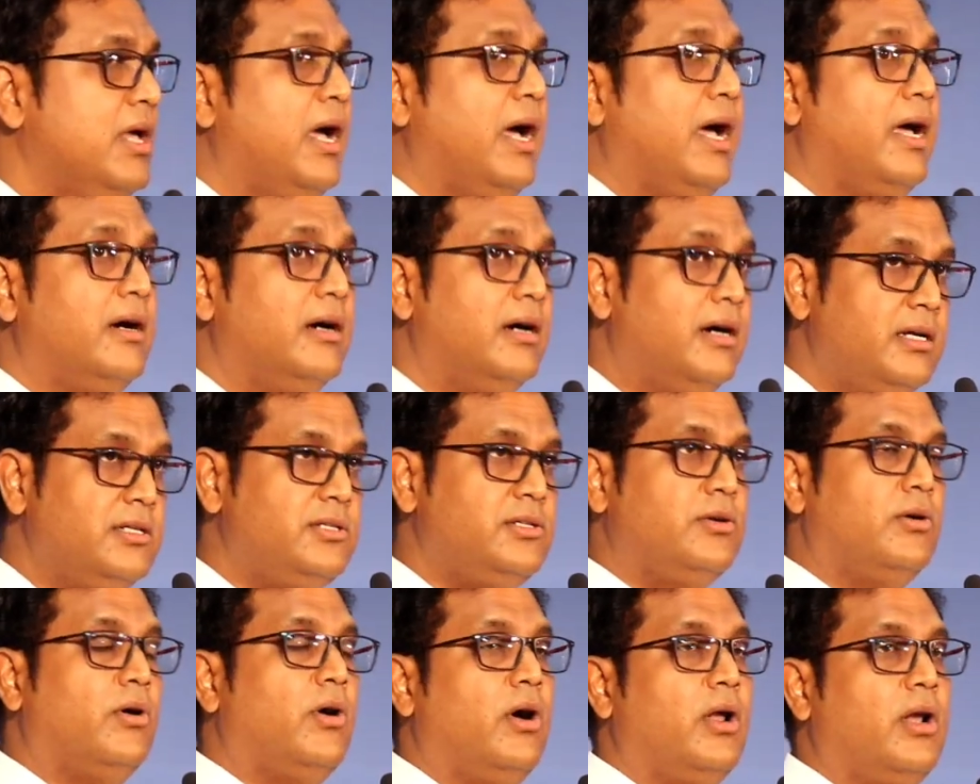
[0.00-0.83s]
I urge
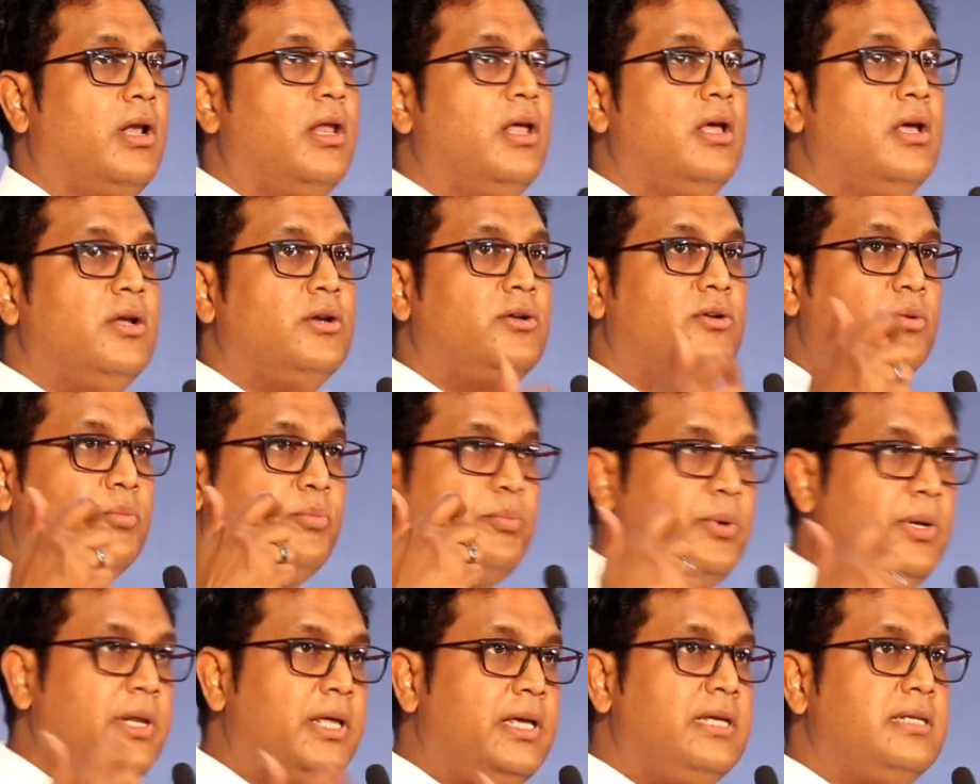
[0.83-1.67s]
you all to
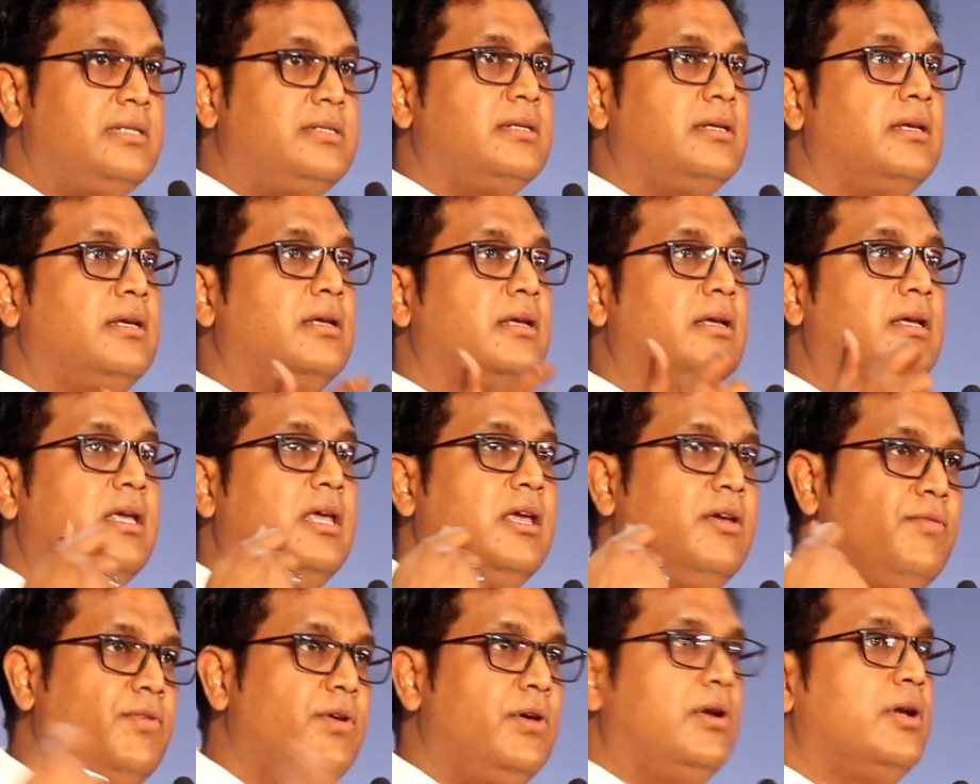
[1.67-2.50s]
please
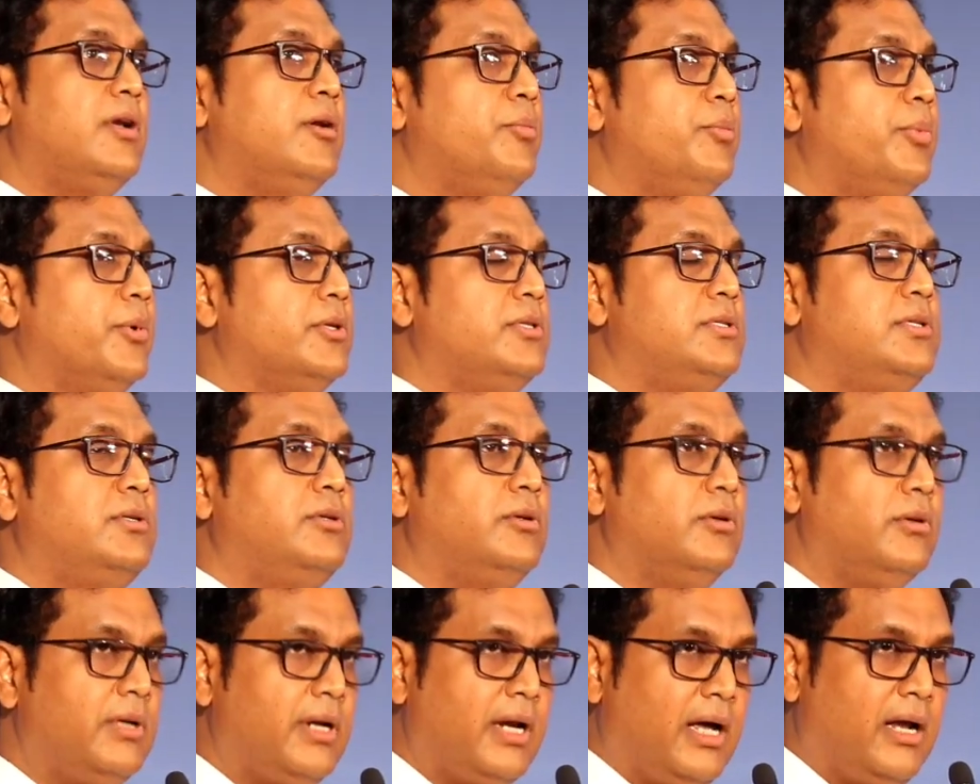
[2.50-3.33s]
give your inputs
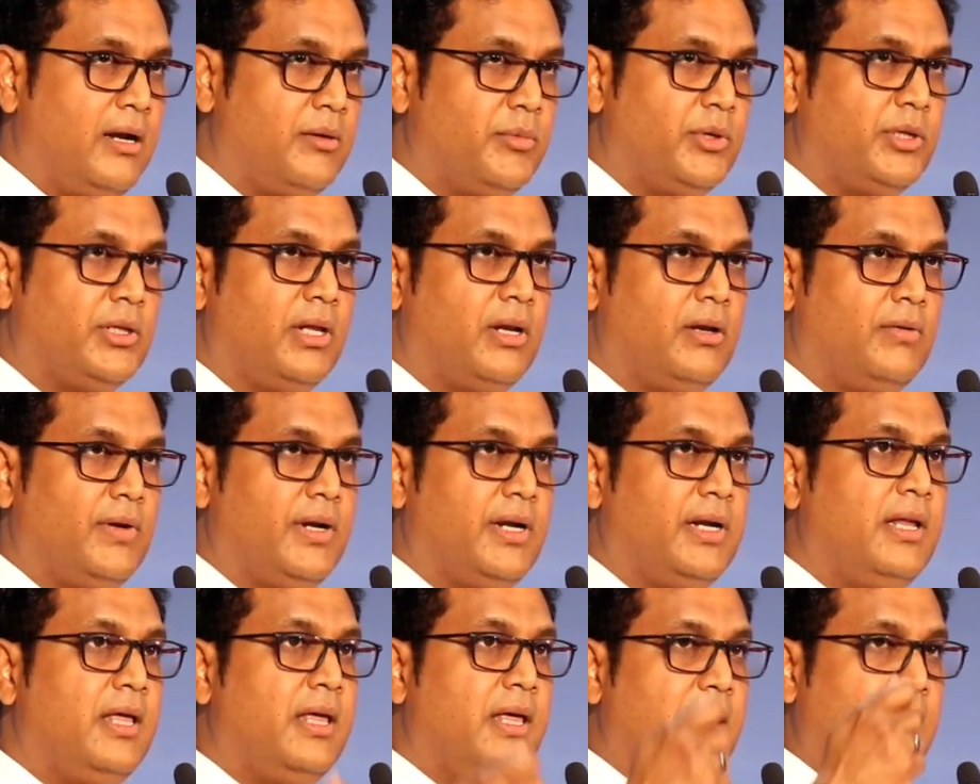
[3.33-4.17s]
to Nan Mudalvan.